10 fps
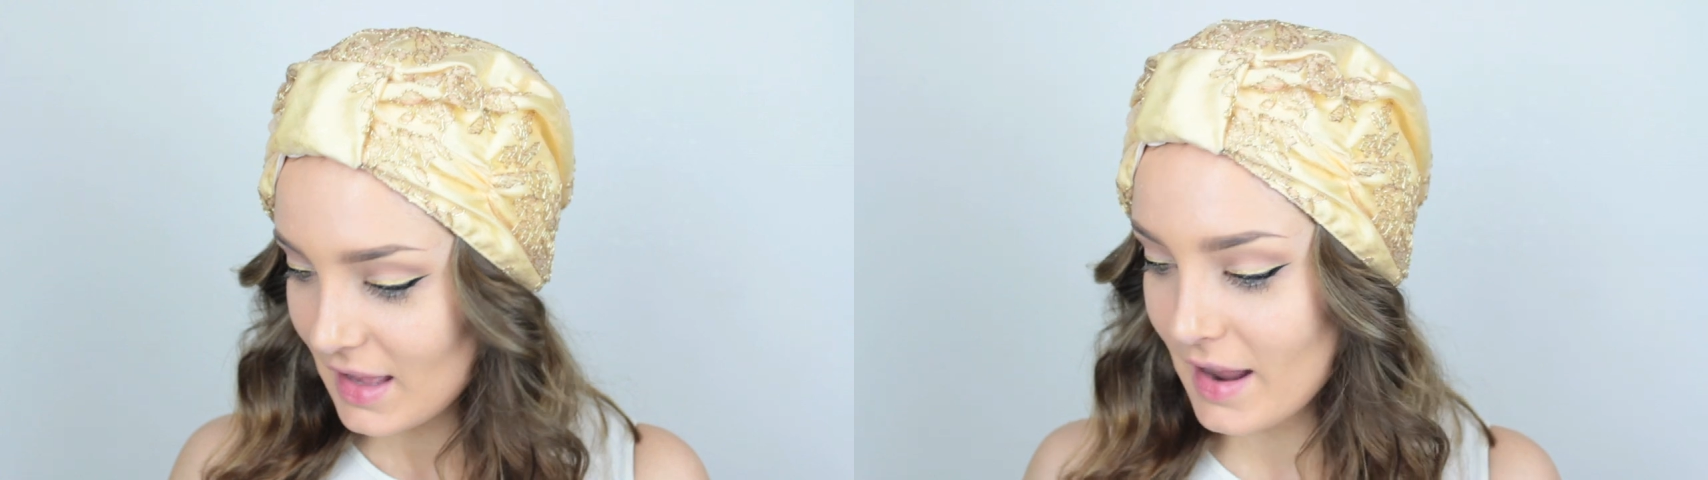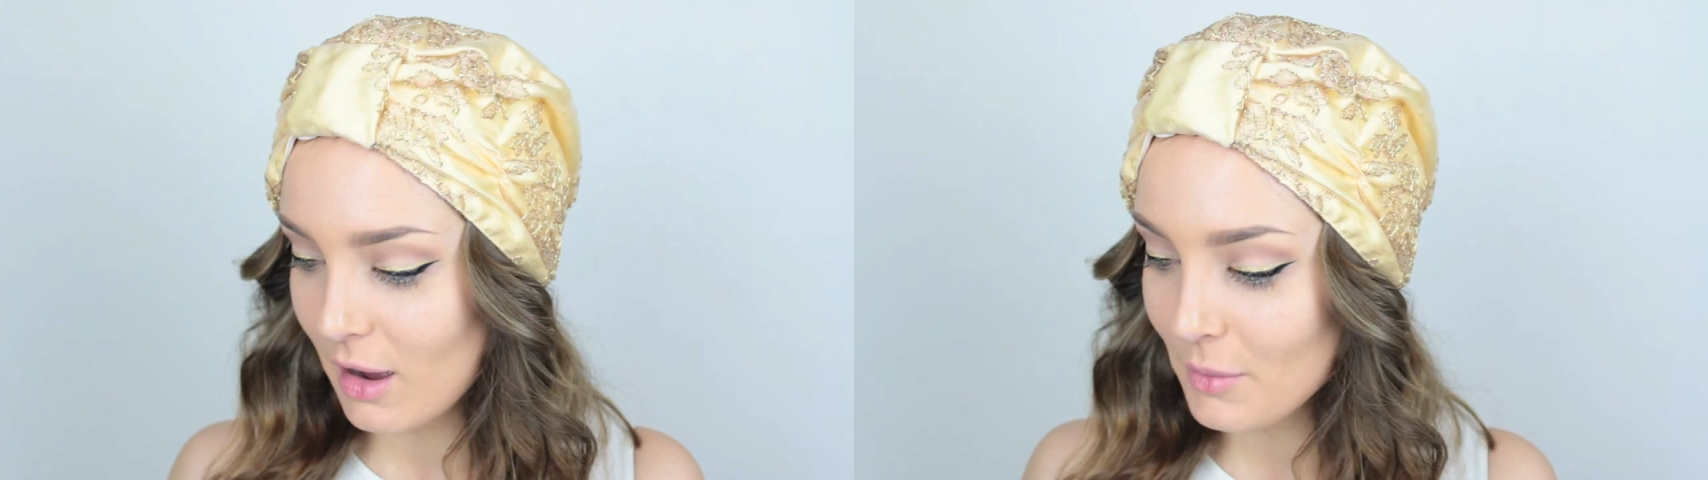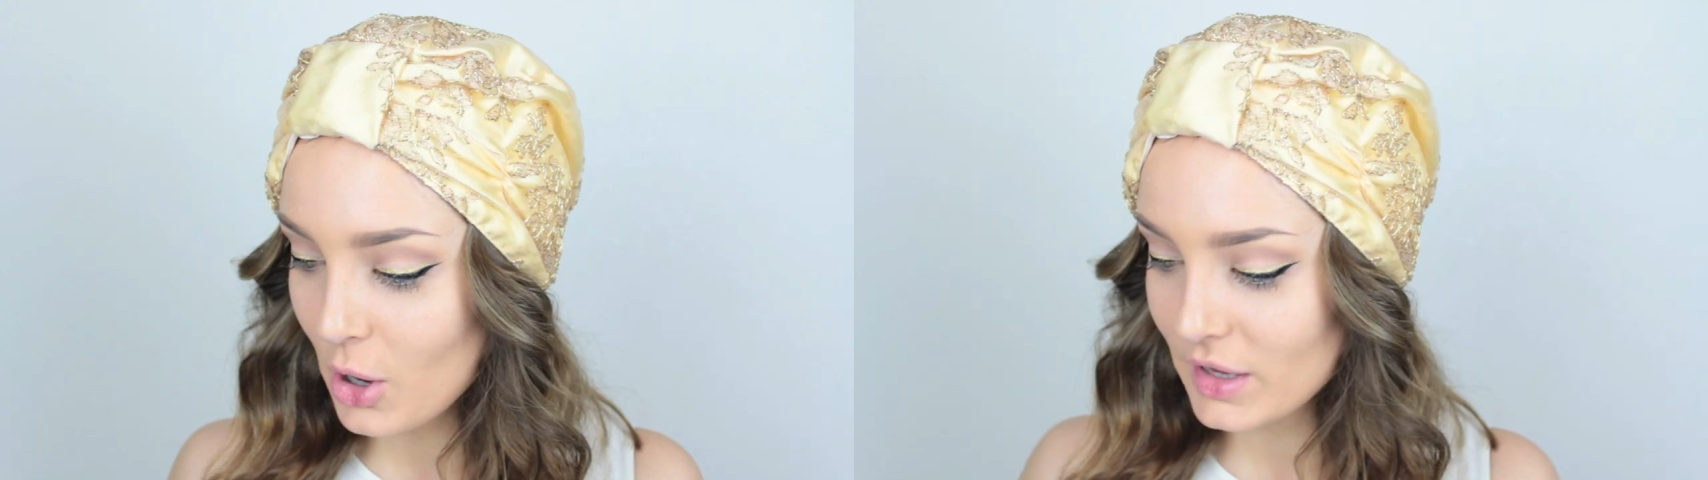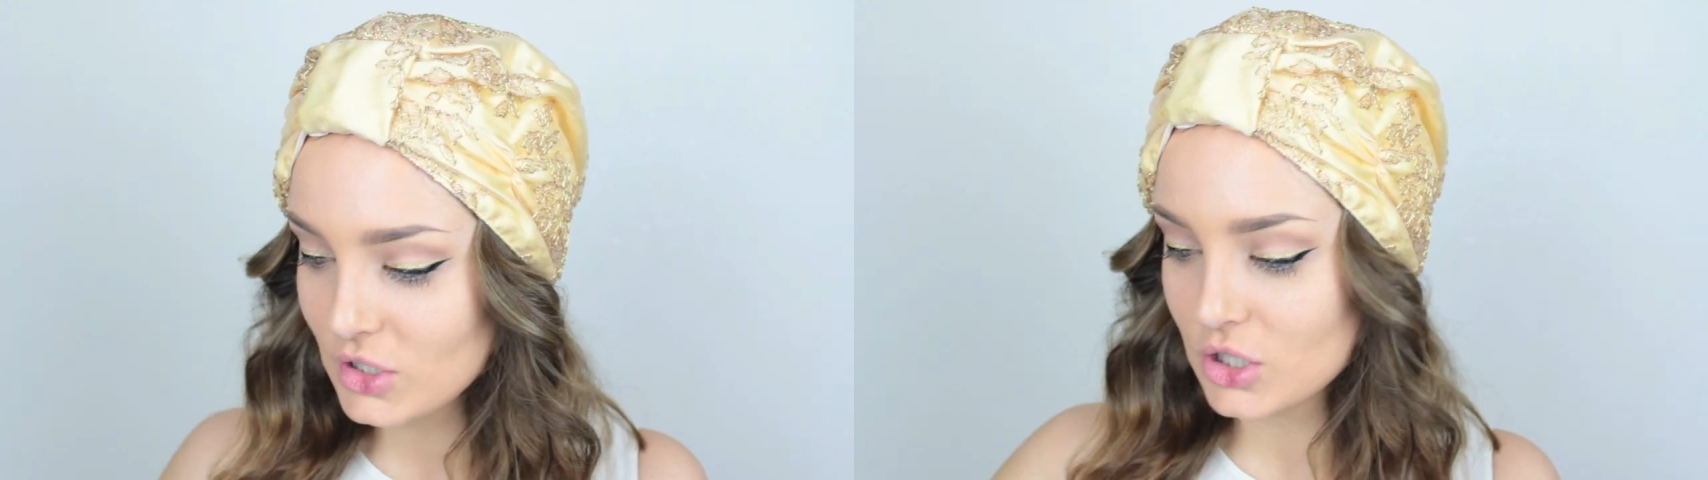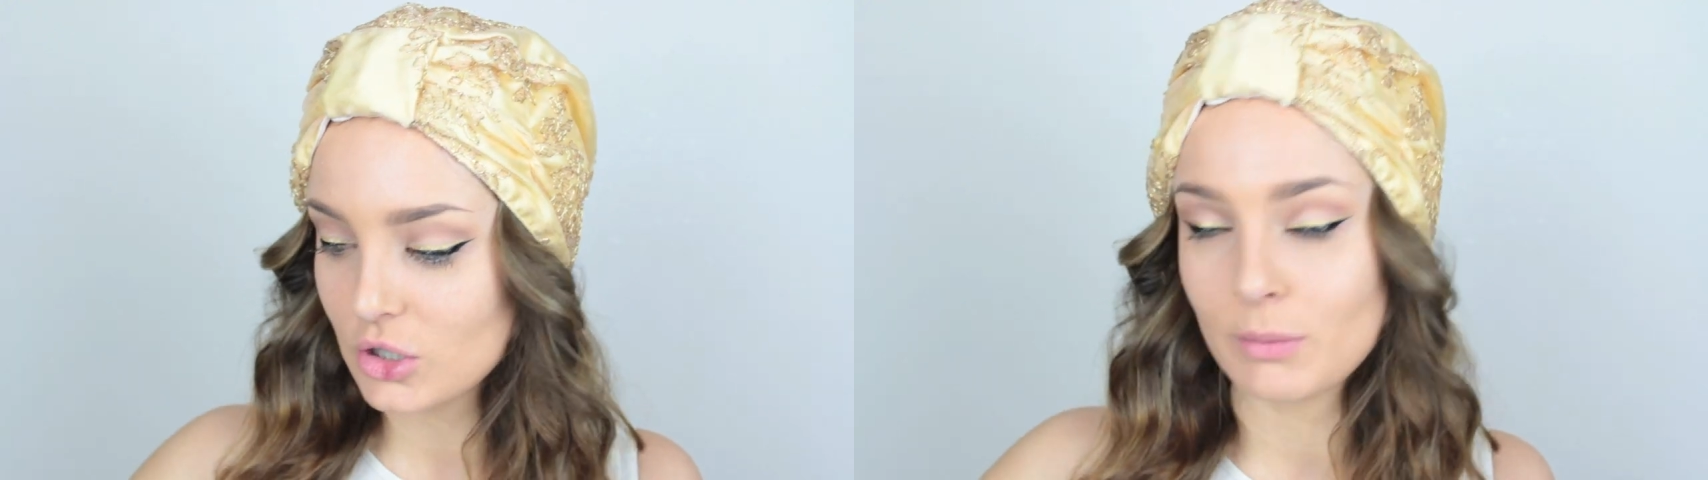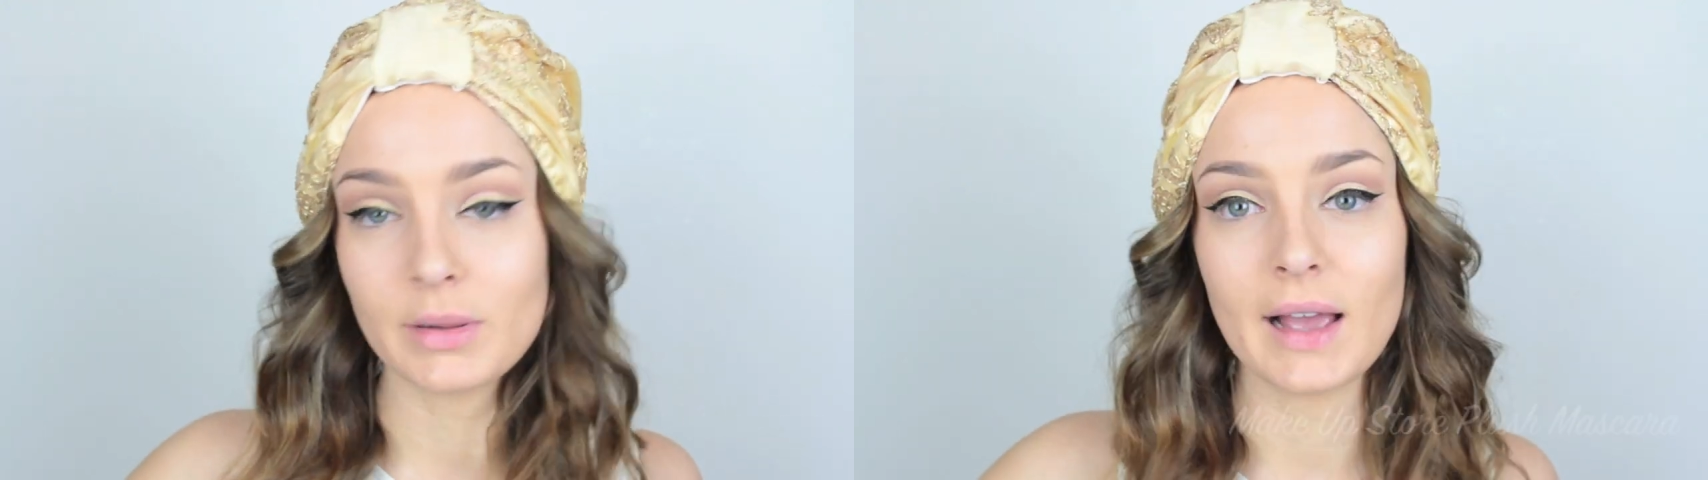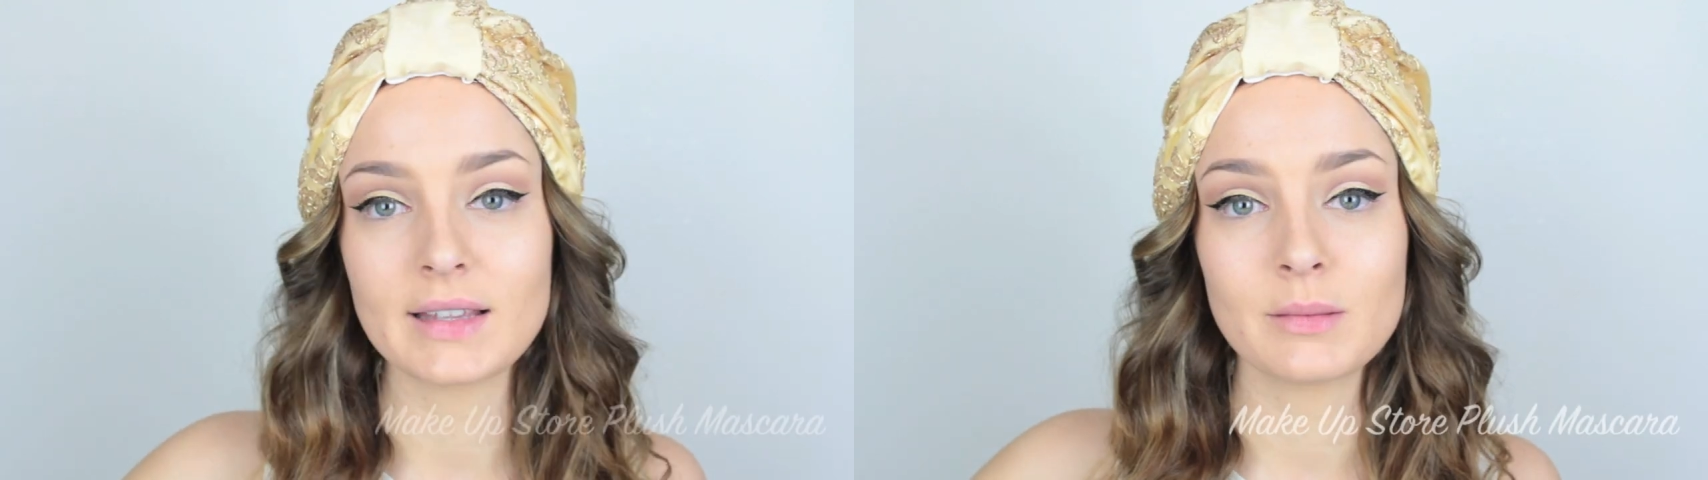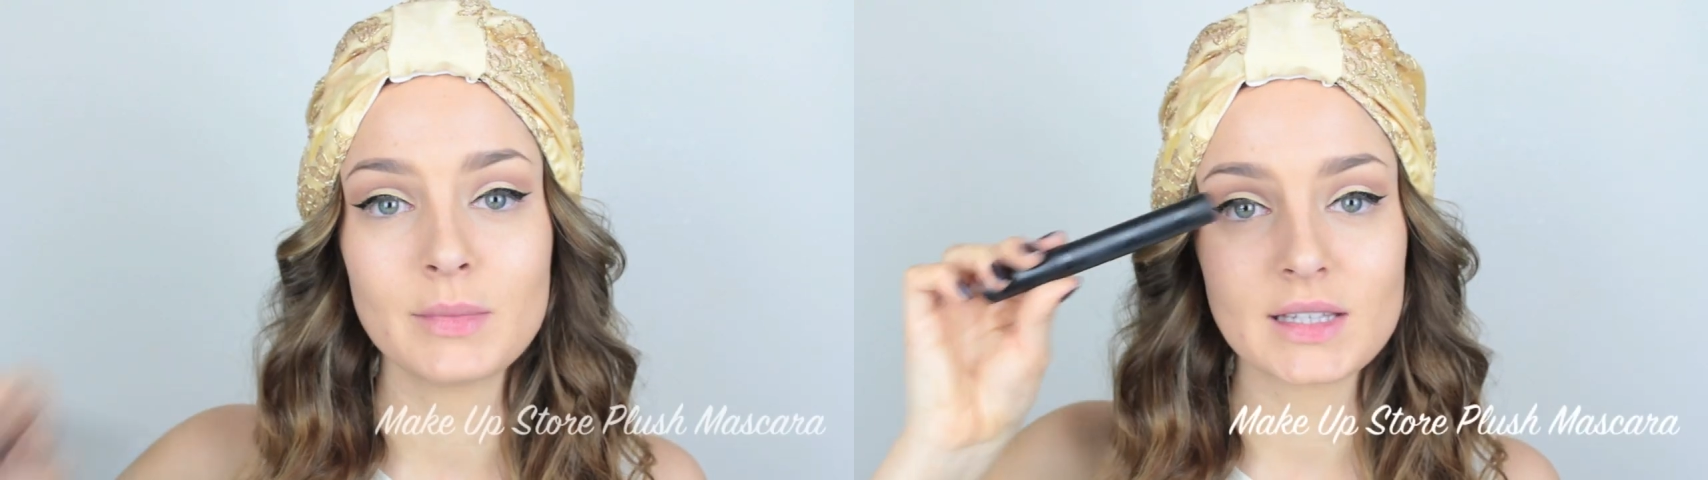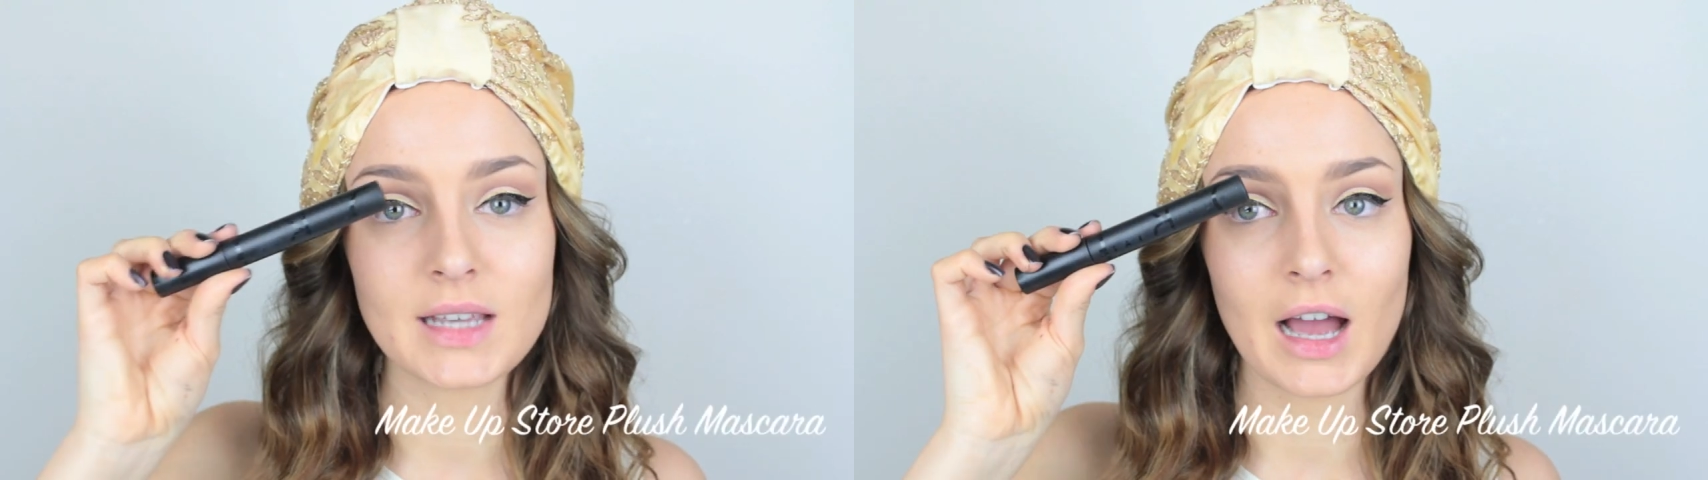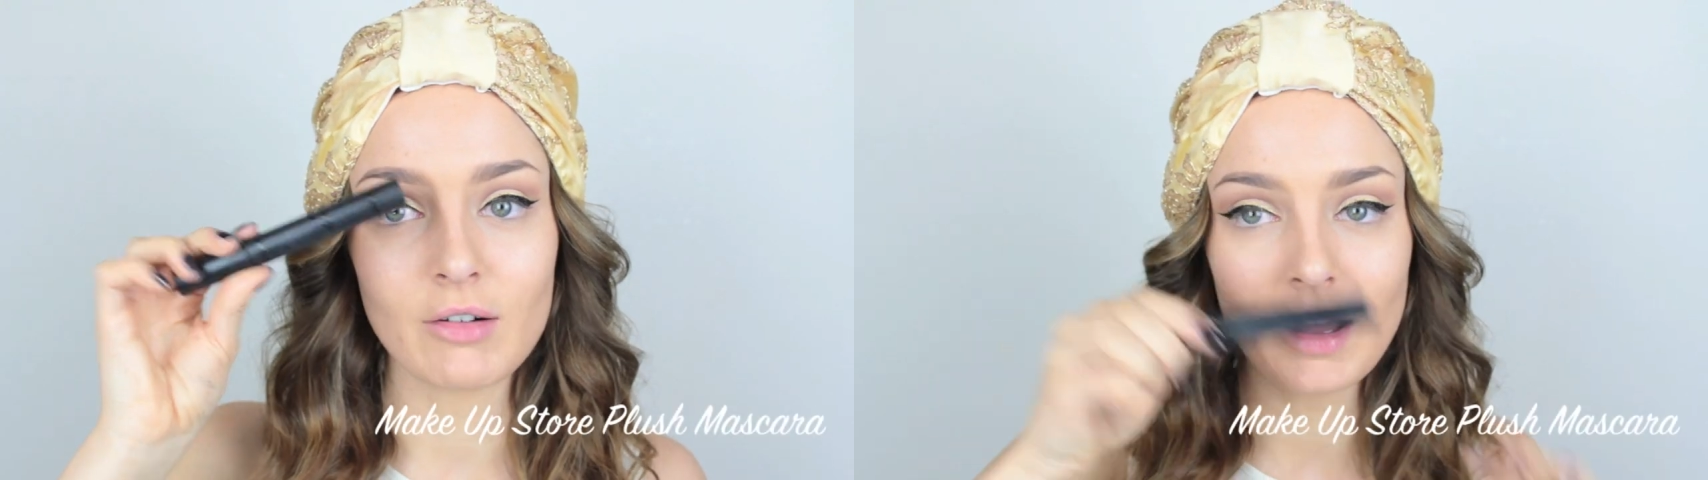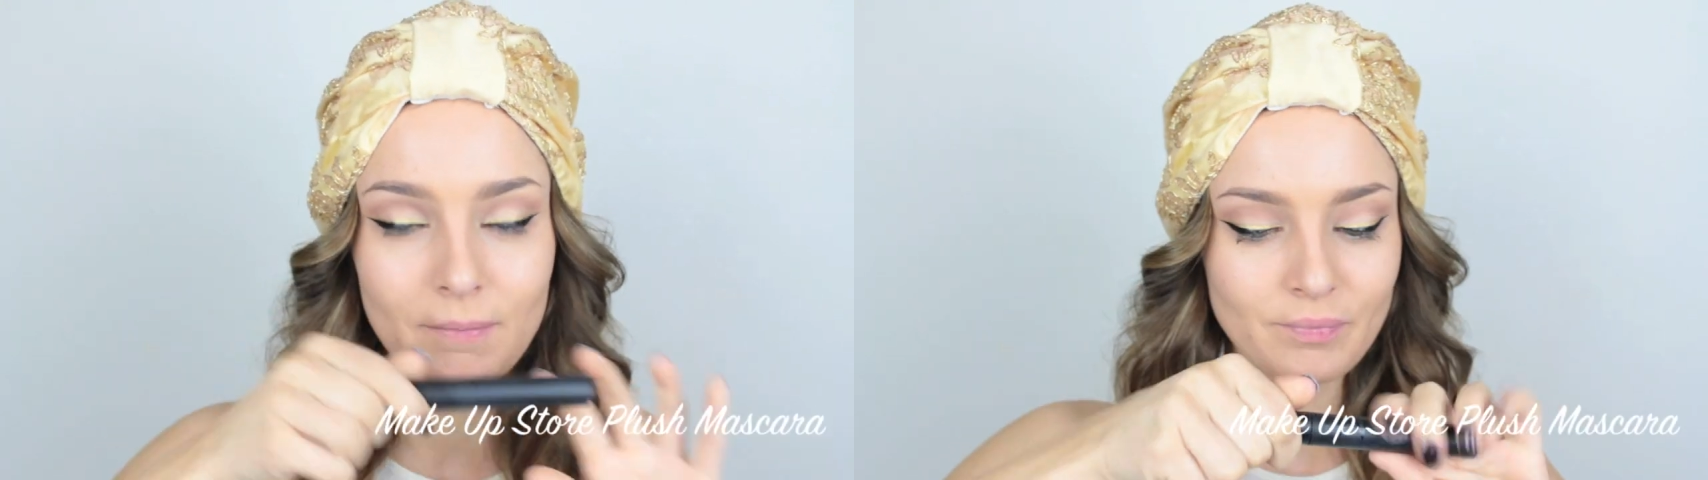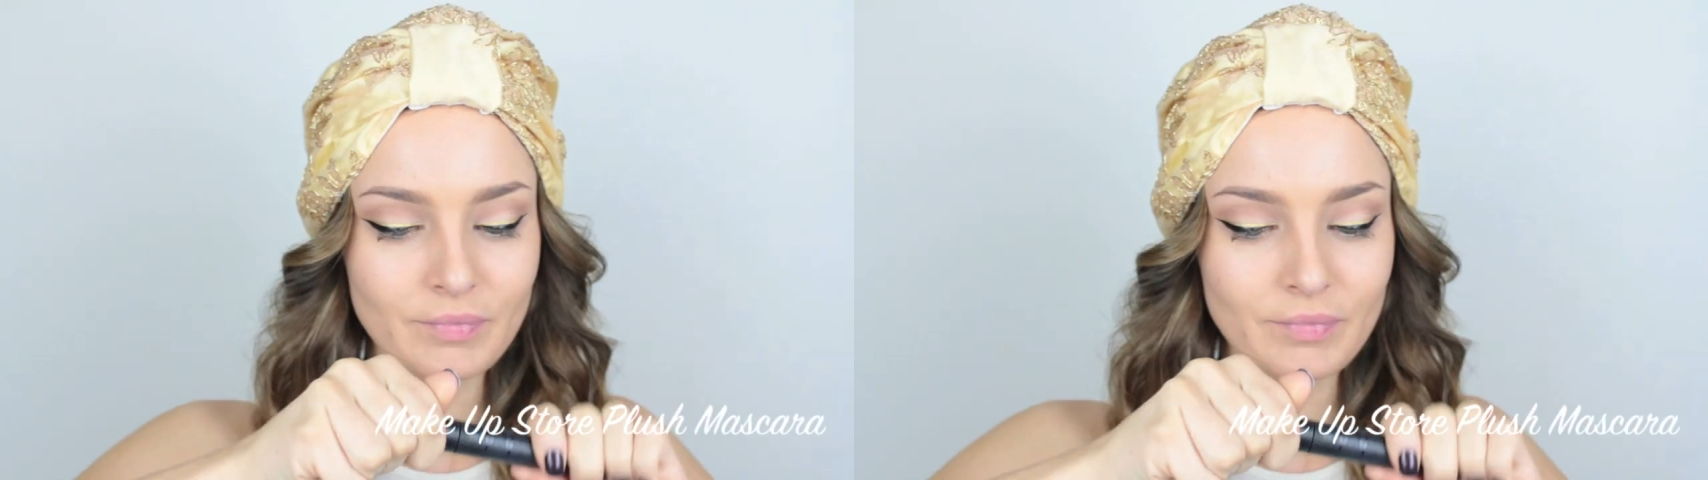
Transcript: Now I'm going to apply some mascara,